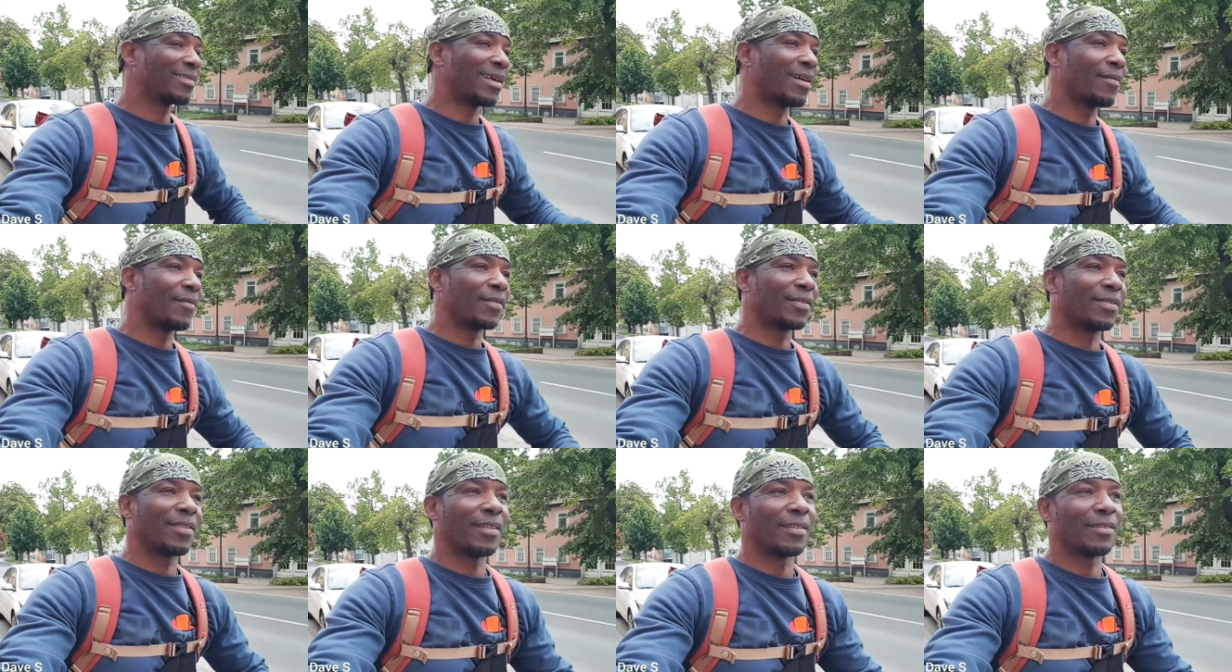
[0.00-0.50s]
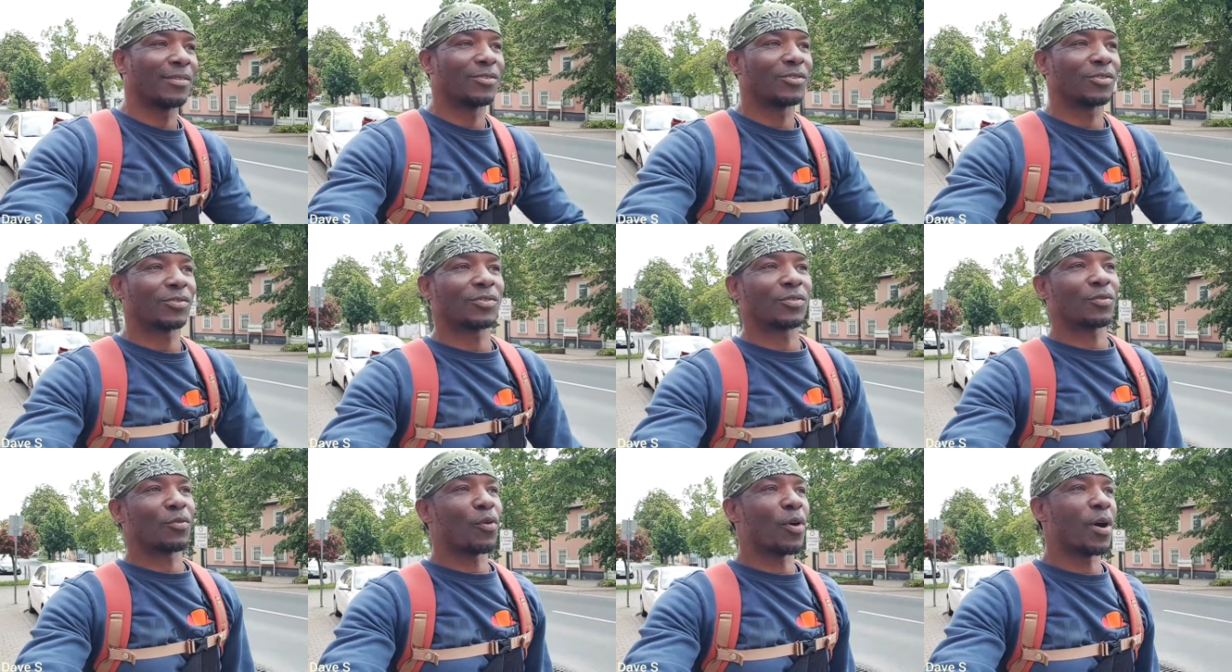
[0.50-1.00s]
everything
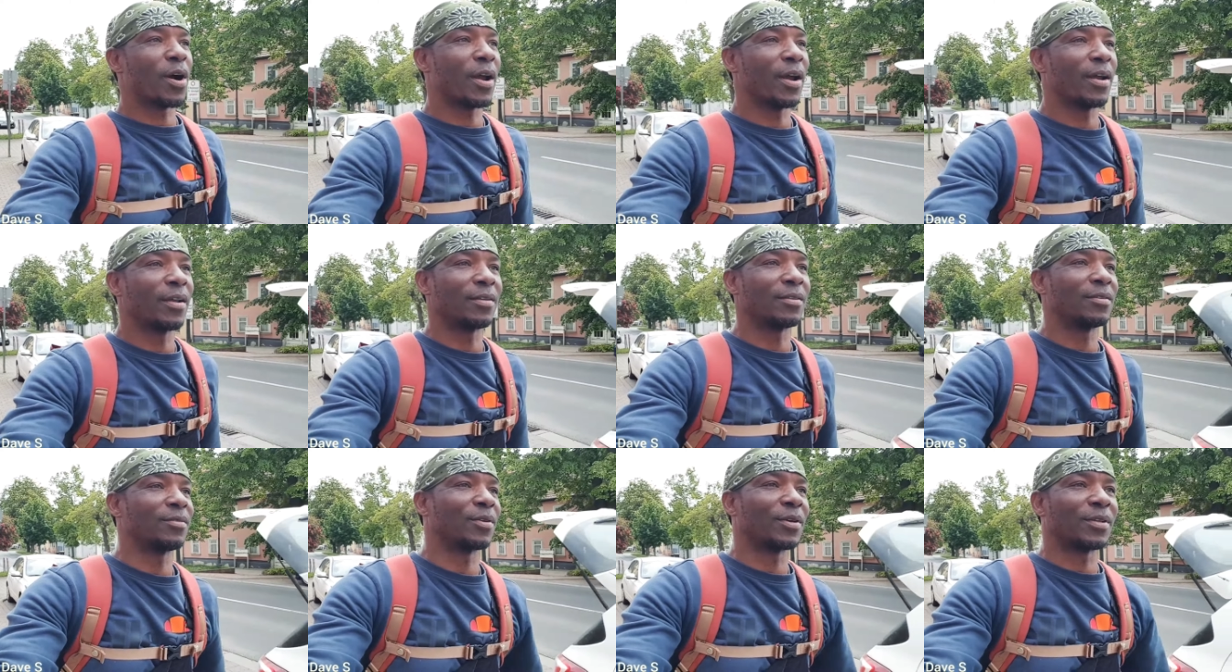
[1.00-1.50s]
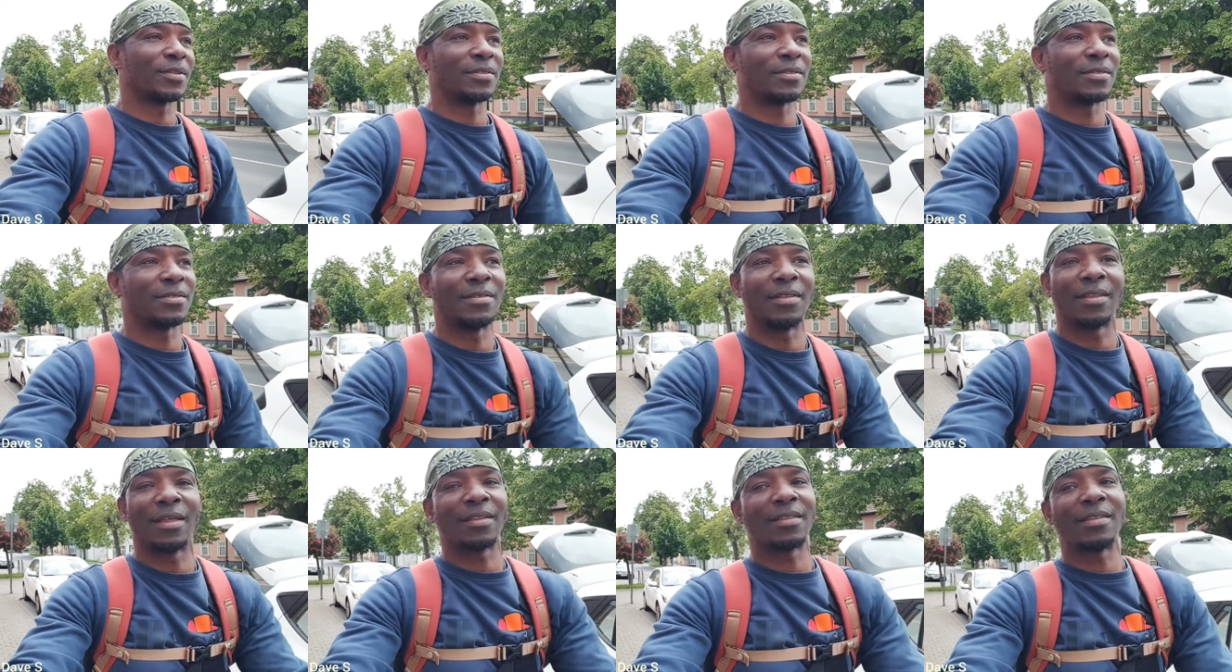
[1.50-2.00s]
just quiet you
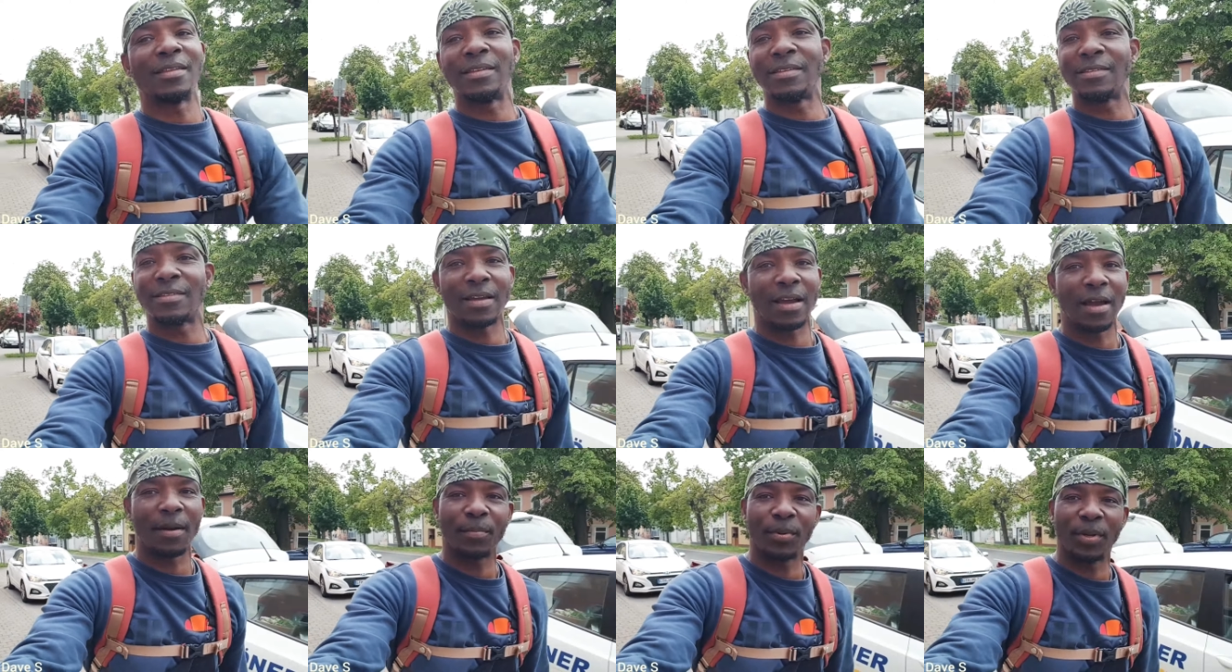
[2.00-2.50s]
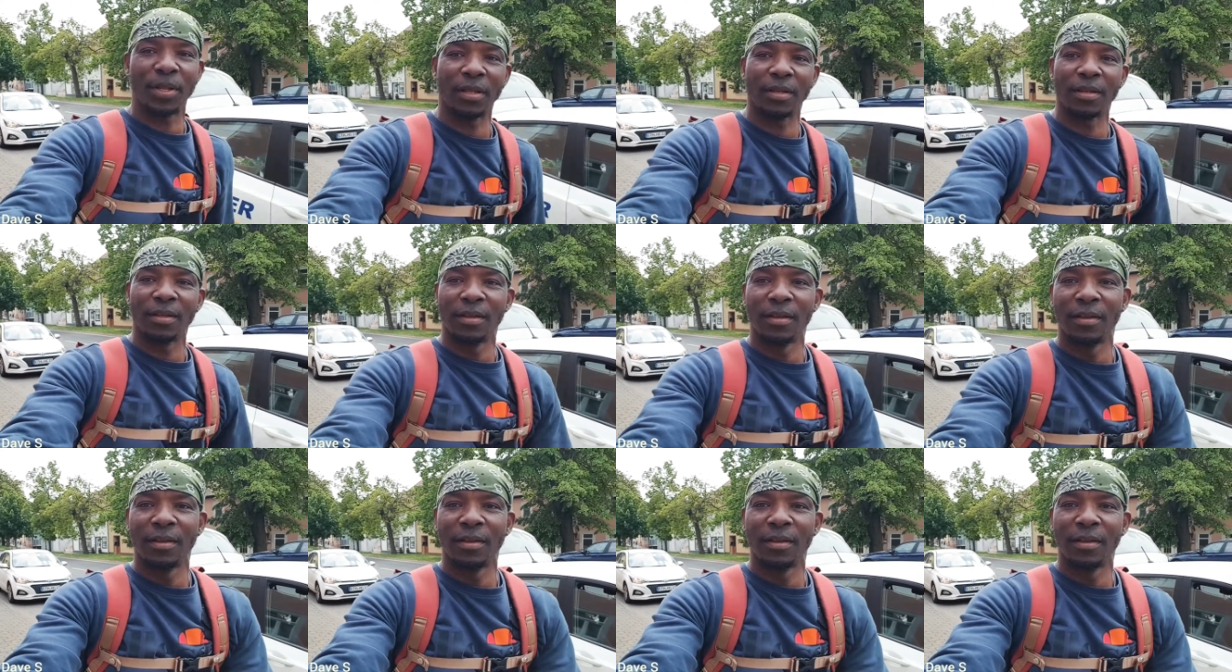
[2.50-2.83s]
can, nothing is happening